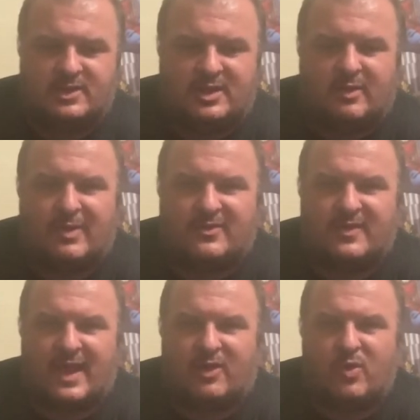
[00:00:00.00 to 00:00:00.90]
You know, it wasn't
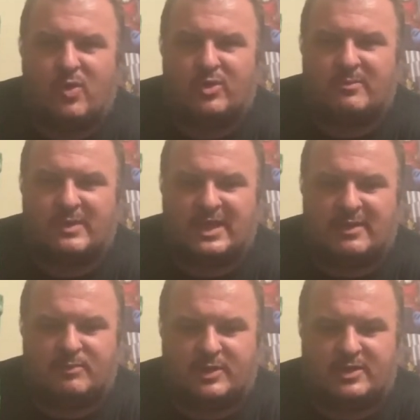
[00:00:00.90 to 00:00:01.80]
that cool to me,
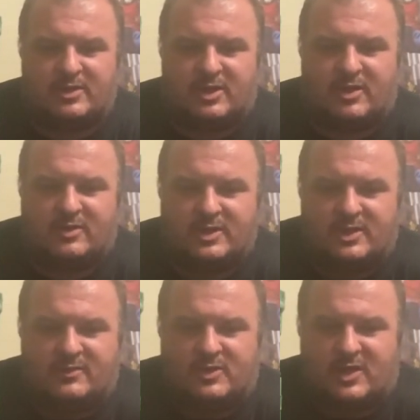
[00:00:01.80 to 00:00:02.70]
but you know,
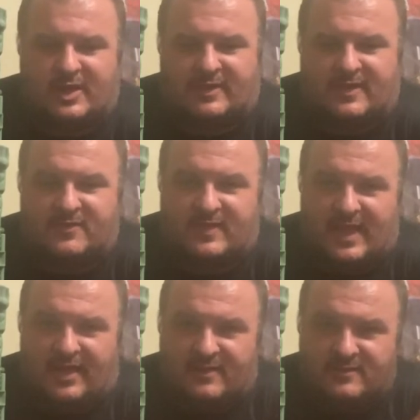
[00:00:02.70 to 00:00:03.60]
you look at this
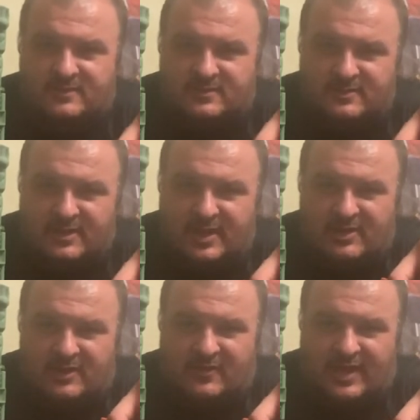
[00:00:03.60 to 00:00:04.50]
thing, it
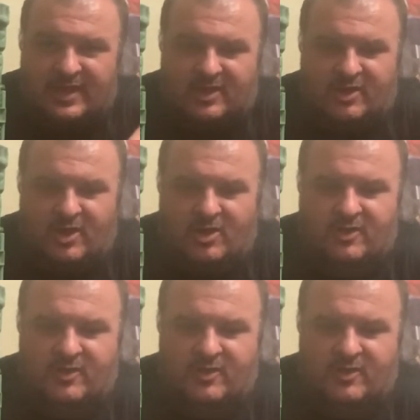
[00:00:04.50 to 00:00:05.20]
looks like it could hurt.